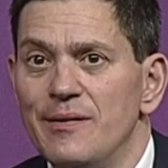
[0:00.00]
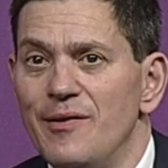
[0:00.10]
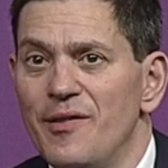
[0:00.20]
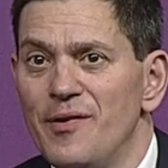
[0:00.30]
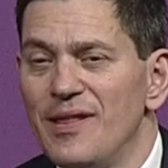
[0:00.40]

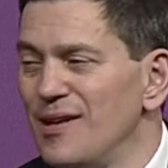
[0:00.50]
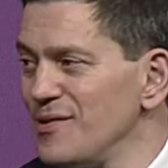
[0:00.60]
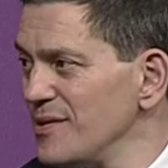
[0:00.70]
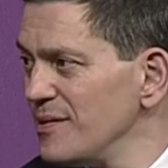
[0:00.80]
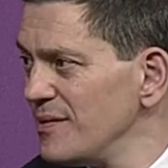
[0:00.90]
There are
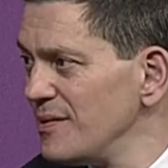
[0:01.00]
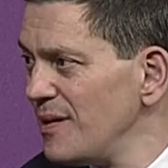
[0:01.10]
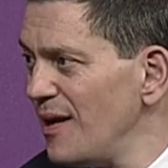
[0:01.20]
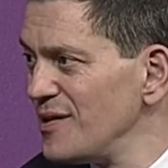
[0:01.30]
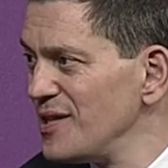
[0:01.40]
3,000
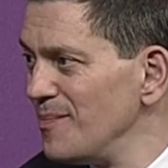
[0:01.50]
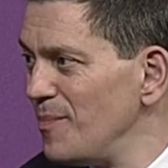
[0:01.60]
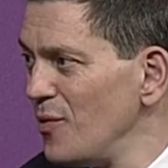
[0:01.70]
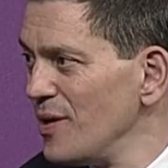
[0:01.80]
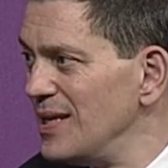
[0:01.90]
IRC
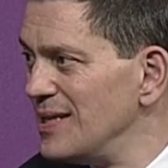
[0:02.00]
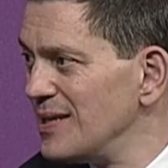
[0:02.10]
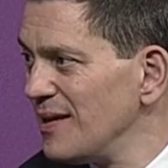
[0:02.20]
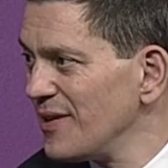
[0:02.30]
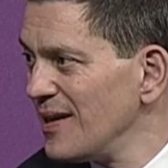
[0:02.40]

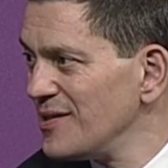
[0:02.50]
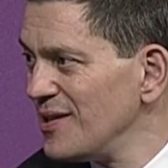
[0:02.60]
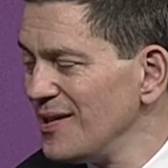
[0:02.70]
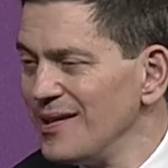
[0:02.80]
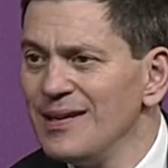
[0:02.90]
employees in
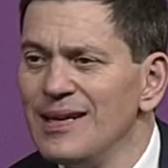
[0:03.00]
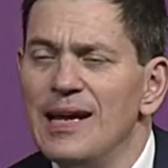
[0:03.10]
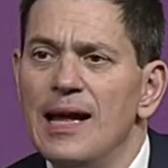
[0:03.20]
Afghanistan.